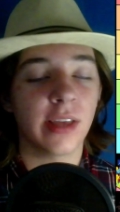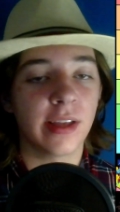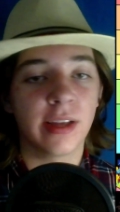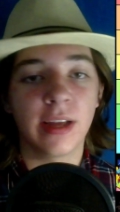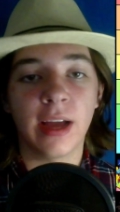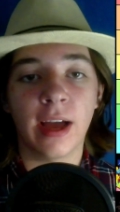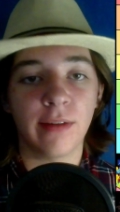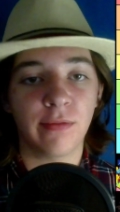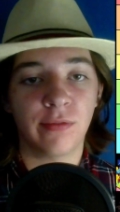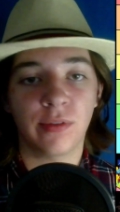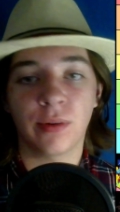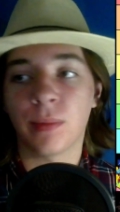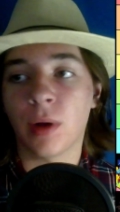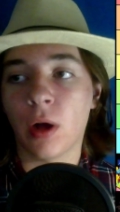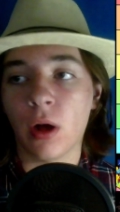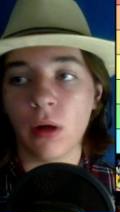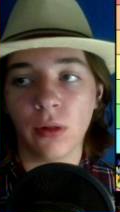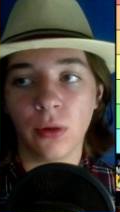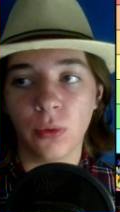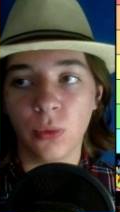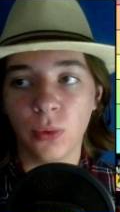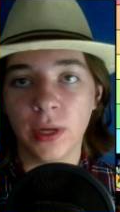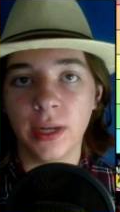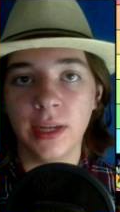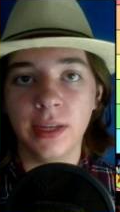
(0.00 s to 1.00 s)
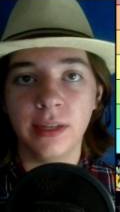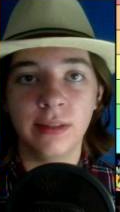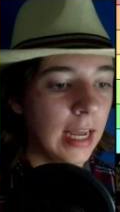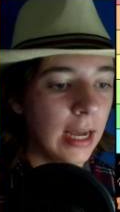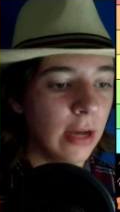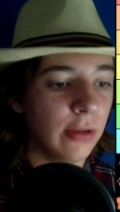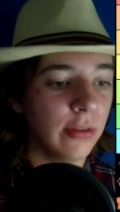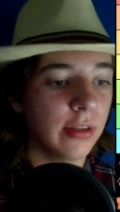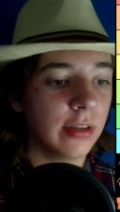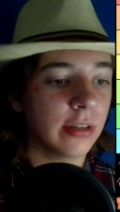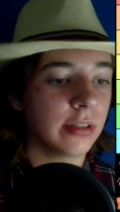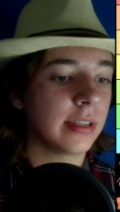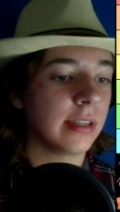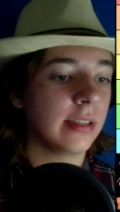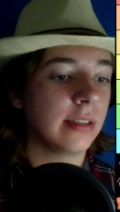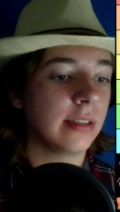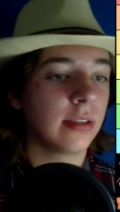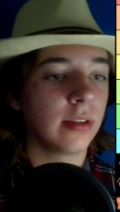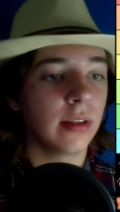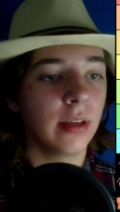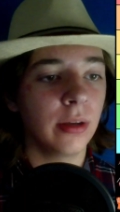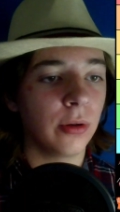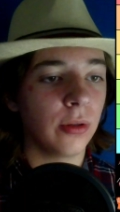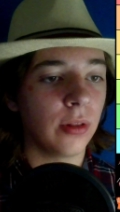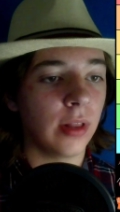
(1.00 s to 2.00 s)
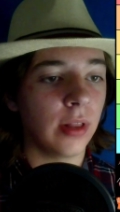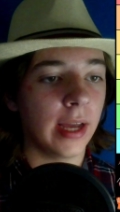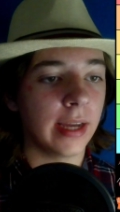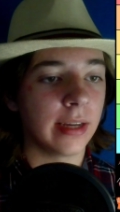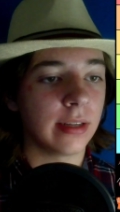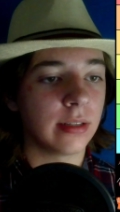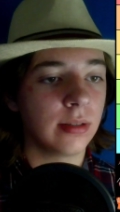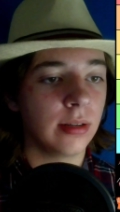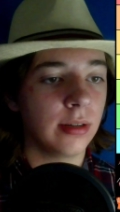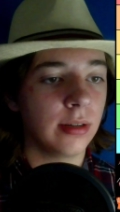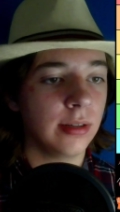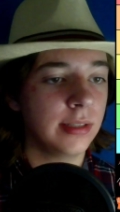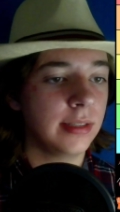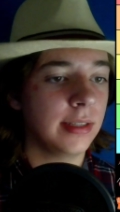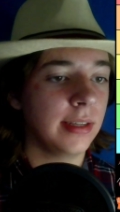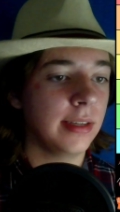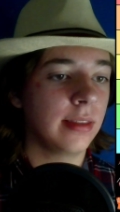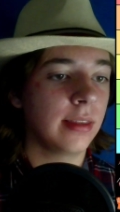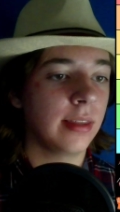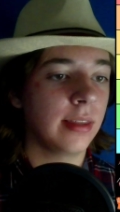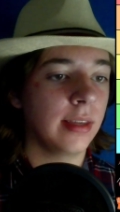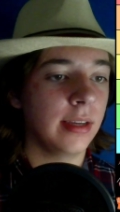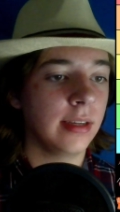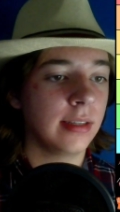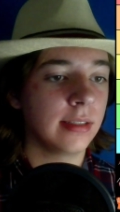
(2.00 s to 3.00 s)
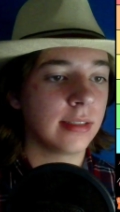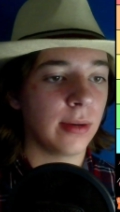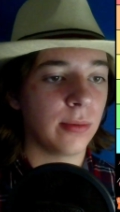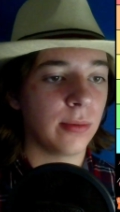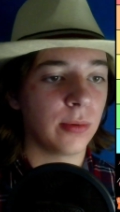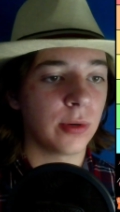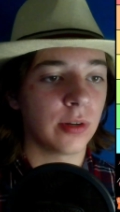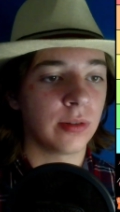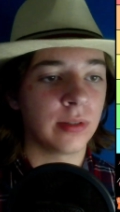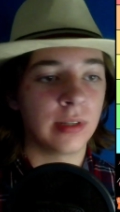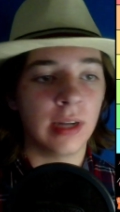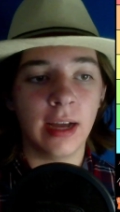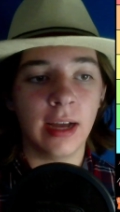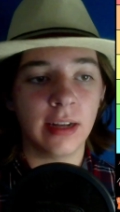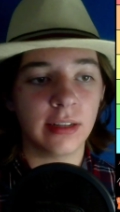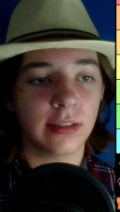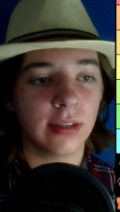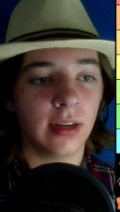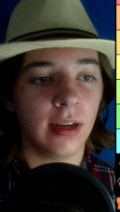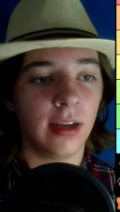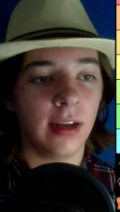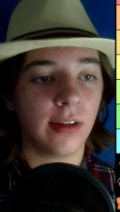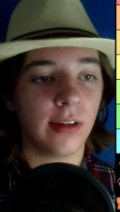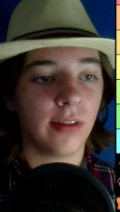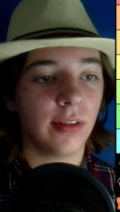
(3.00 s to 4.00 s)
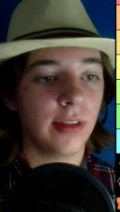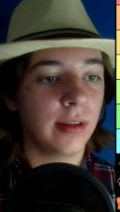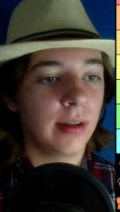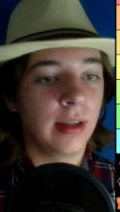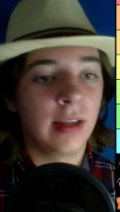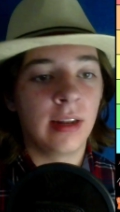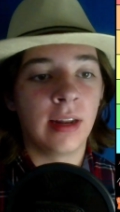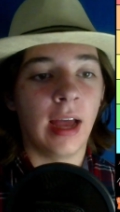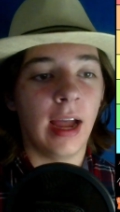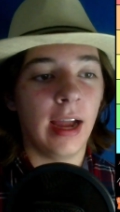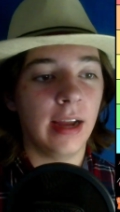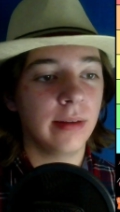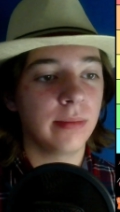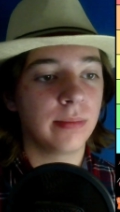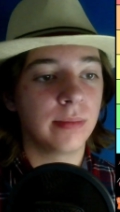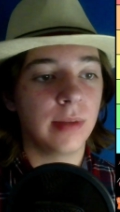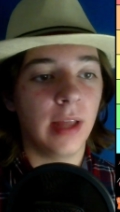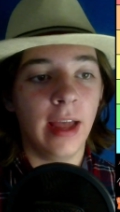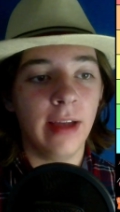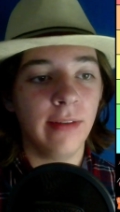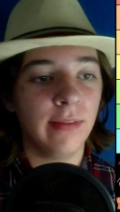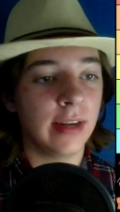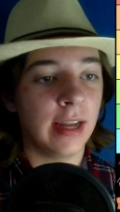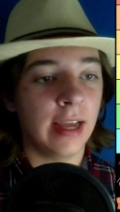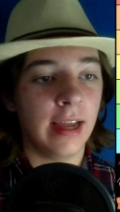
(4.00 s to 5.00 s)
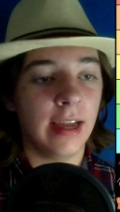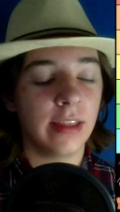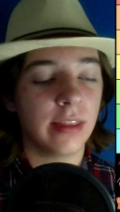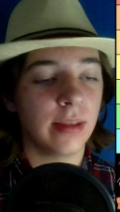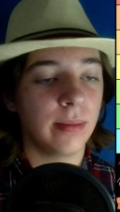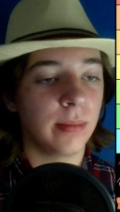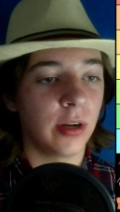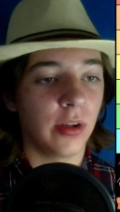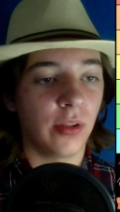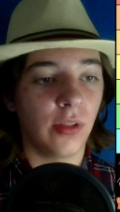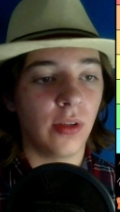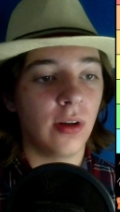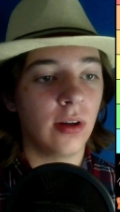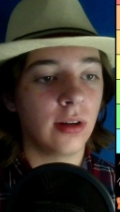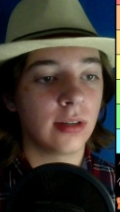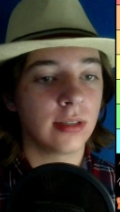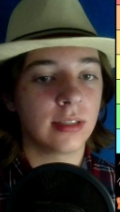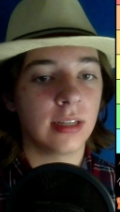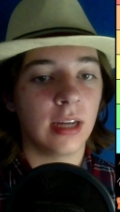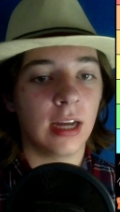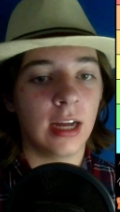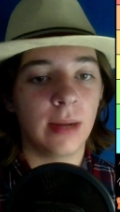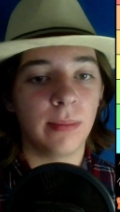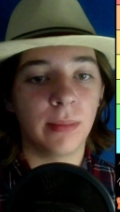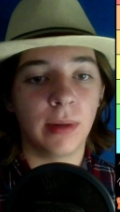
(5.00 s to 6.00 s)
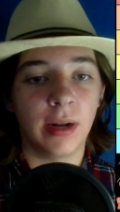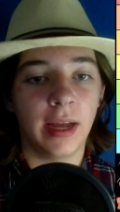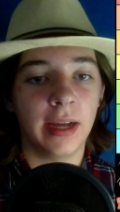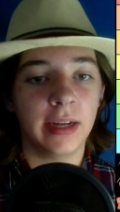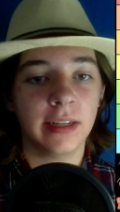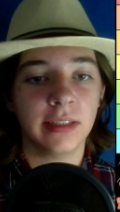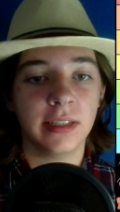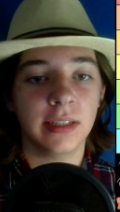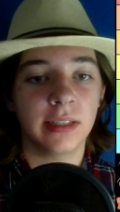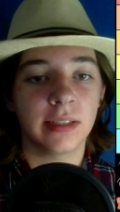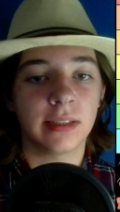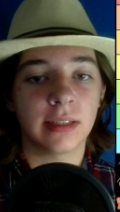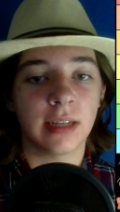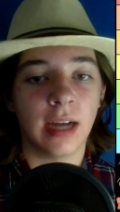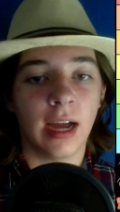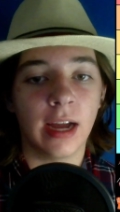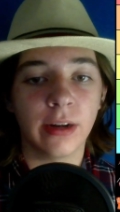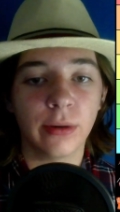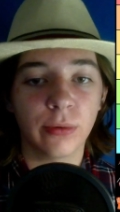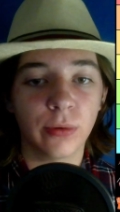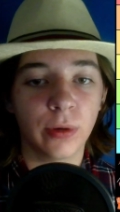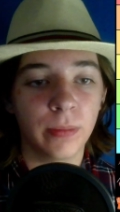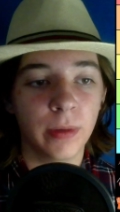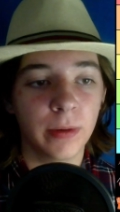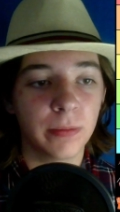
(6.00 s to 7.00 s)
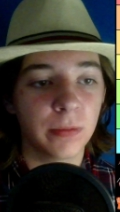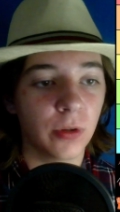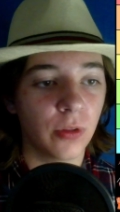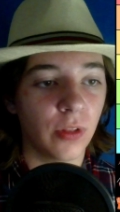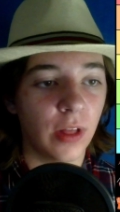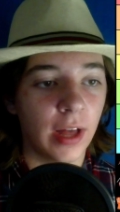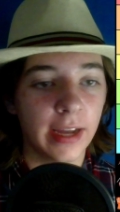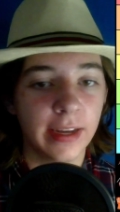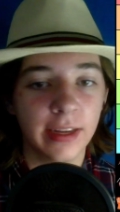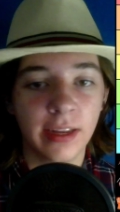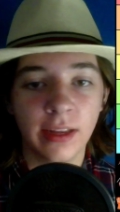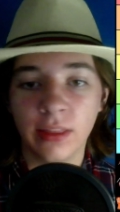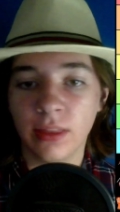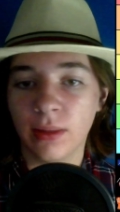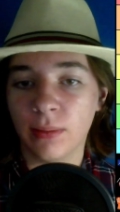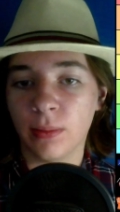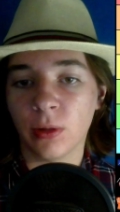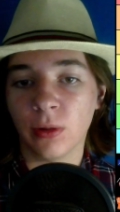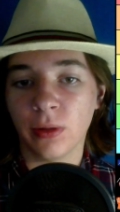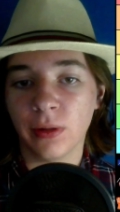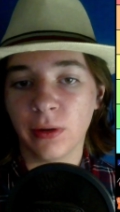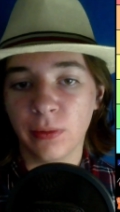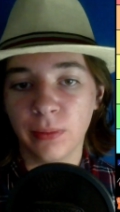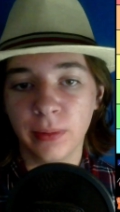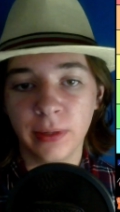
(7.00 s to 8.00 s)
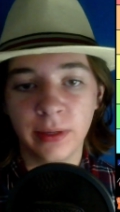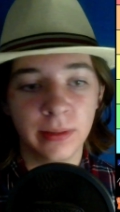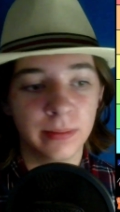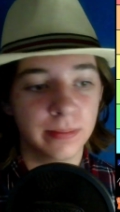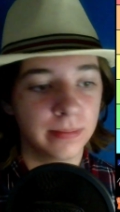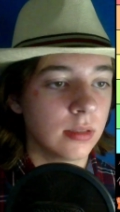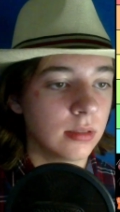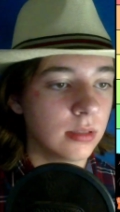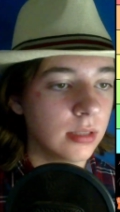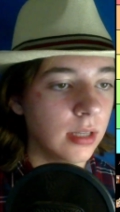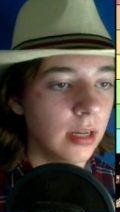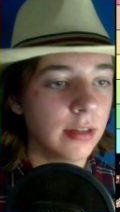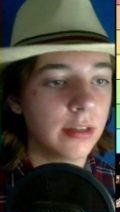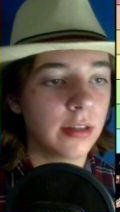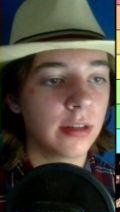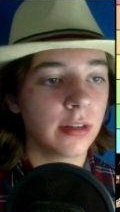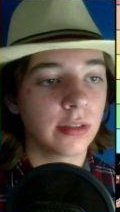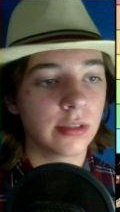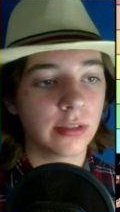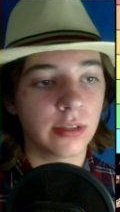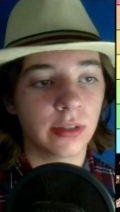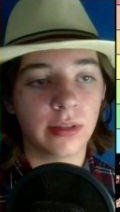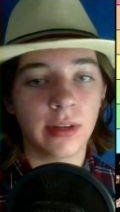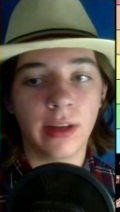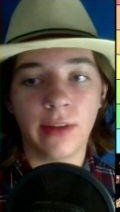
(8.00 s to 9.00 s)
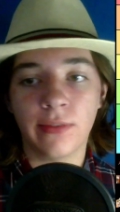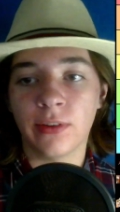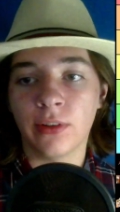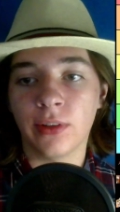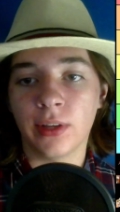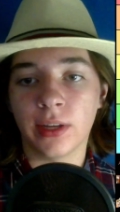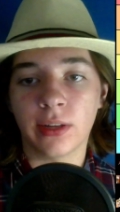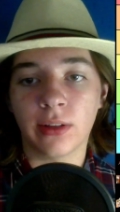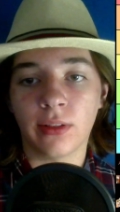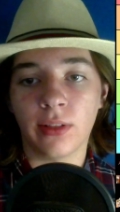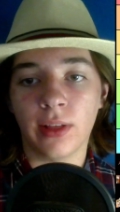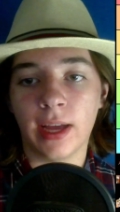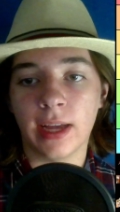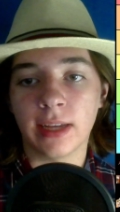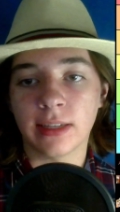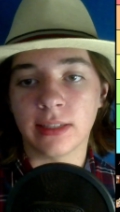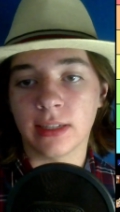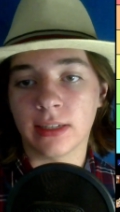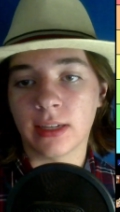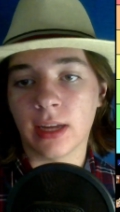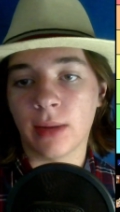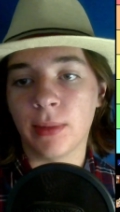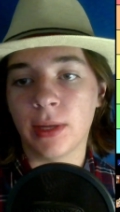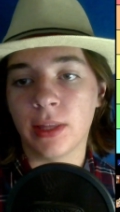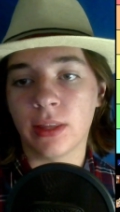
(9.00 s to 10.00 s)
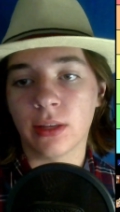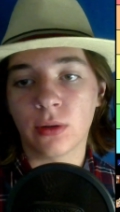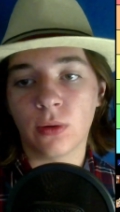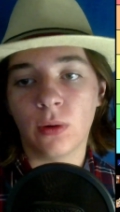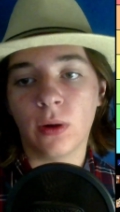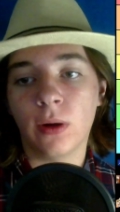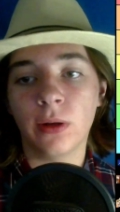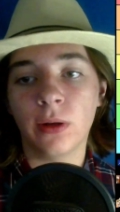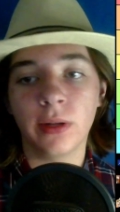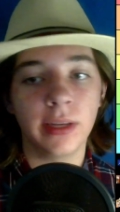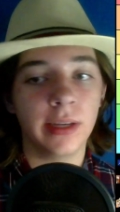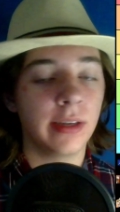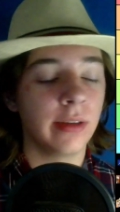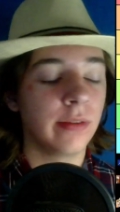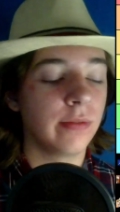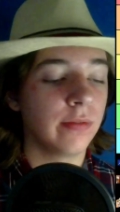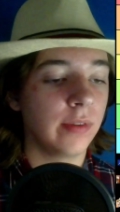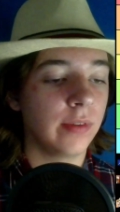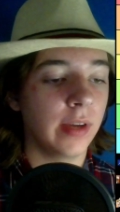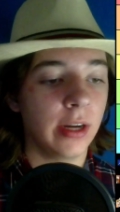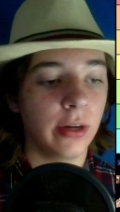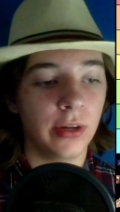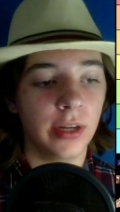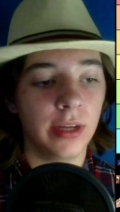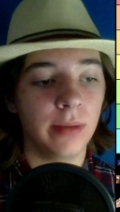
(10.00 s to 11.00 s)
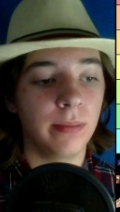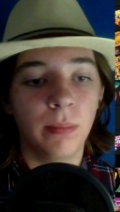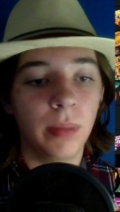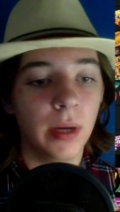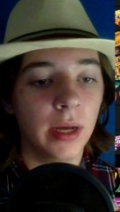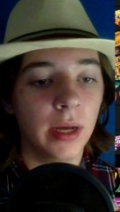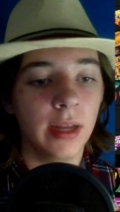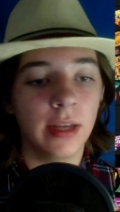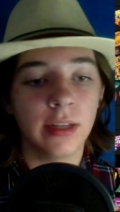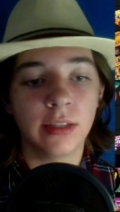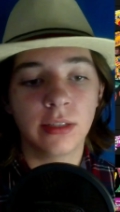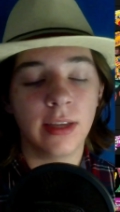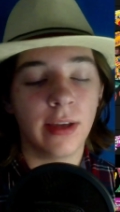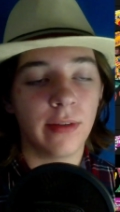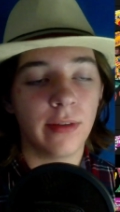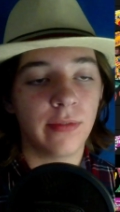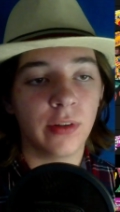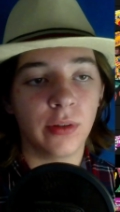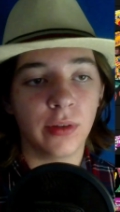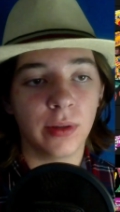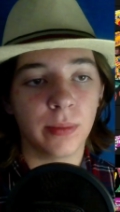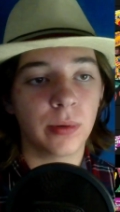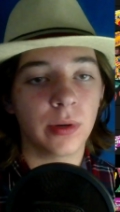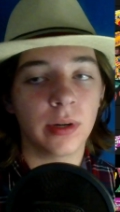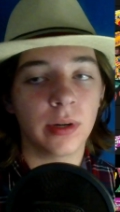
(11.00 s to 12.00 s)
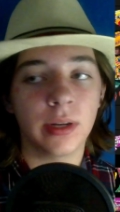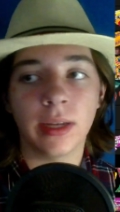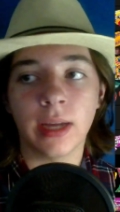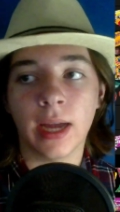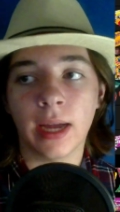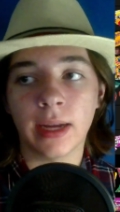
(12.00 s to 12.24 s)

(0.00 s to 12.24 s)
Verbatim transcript: they got from Halloween? Now there's these little like Tootsie things that were not chocolate, and I haven't had them in a long time, but I actually kind of remember liking them a little bit. Suckers are definitely a classic. I mean, the quality can vary, but it's definitely pretty